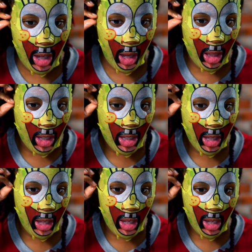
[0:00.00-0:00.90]
I look
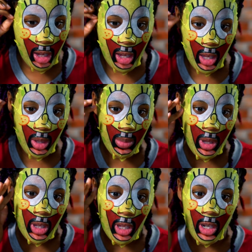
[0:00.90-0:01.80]
like I'm
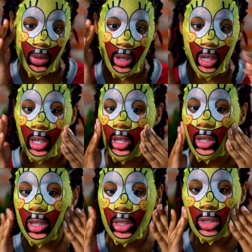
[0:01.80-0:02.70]
getting
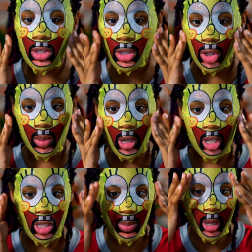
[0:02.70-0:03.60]
ready to
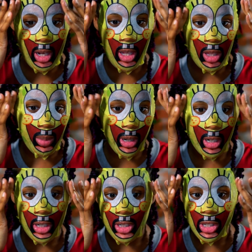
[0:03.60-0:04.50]
participate in the
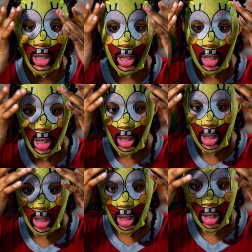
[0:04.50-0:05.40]
purge.
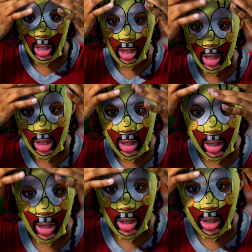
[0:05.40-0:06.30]
Like,
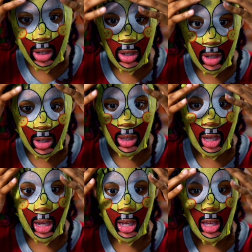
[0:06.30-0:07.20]
no
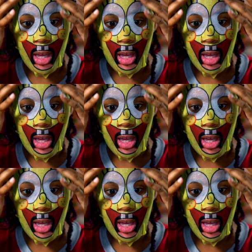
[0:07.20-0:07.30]
lie.